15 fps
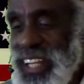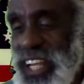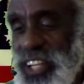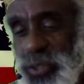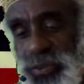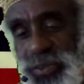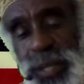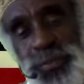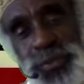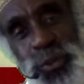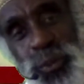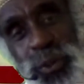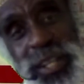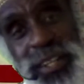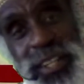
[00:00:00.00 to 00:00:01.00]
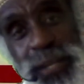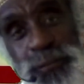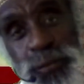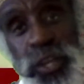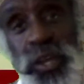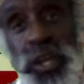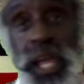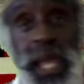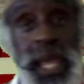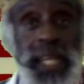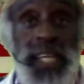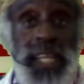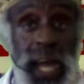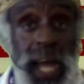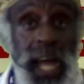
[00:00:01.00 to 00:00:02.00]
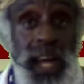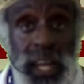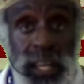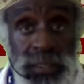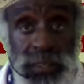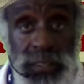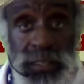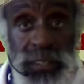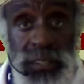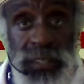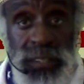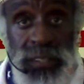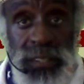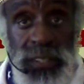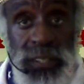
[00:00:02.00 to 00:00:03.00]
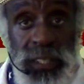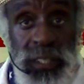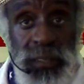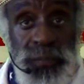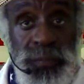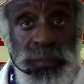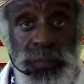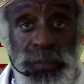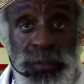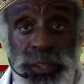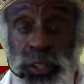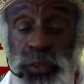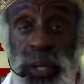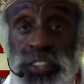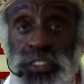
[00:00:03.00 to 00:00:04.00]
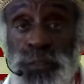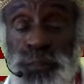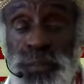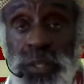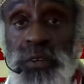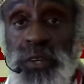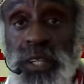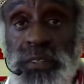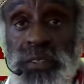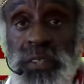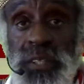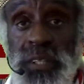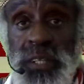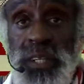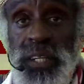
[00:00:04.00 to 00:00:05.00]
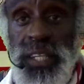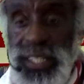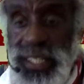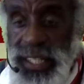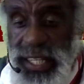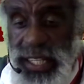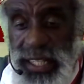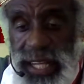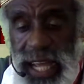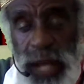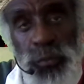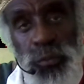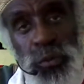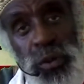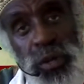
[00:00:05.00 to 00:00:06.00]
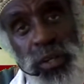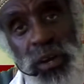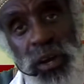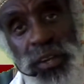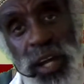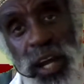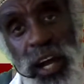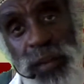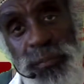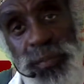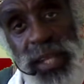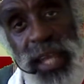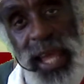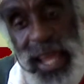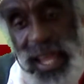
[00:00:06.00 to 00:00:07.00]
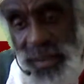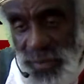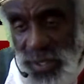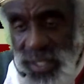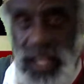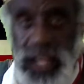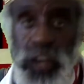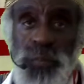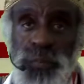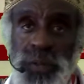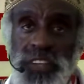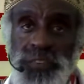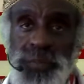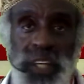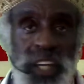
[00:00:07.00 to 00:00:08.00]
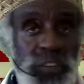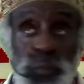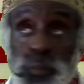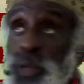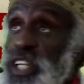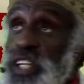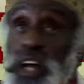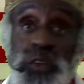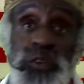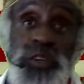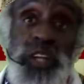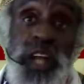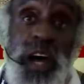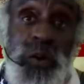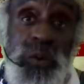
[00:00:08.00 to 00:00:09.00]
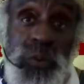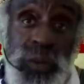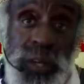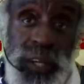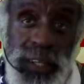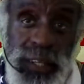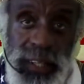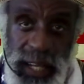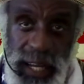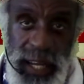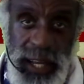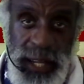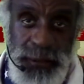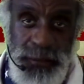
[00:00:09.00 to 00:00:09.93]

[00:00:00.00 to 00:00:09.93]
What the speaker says: so subsequently, God, the Great Spirit, cannot work on our behalf and help us because we don't know God.